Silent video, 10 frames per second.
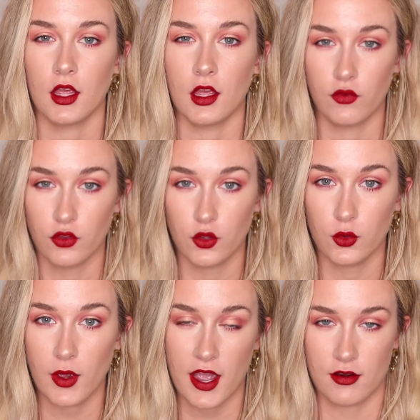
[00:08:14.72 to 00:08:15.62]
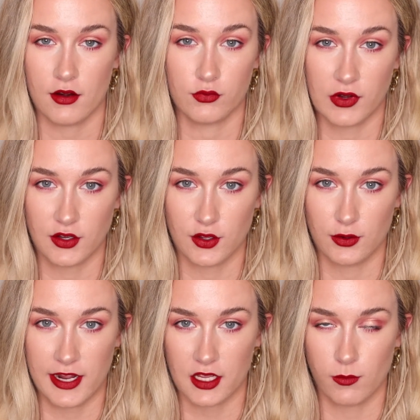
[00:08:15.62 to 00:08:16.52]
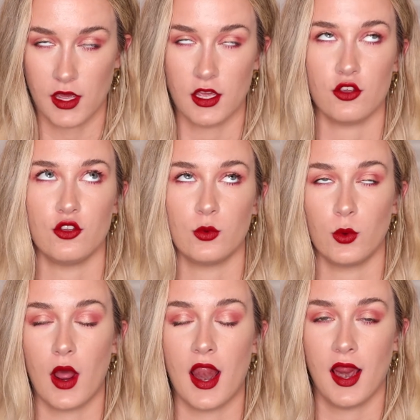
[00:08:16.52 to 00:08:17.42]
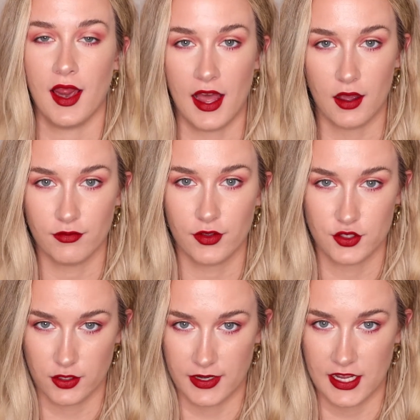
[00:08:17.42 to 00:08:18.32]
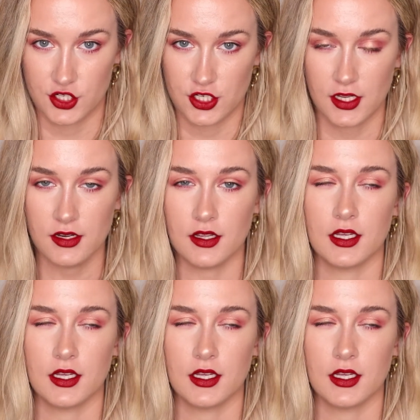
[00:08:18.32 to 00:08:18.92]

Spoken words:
If you are a red girl like me, you will love Domination.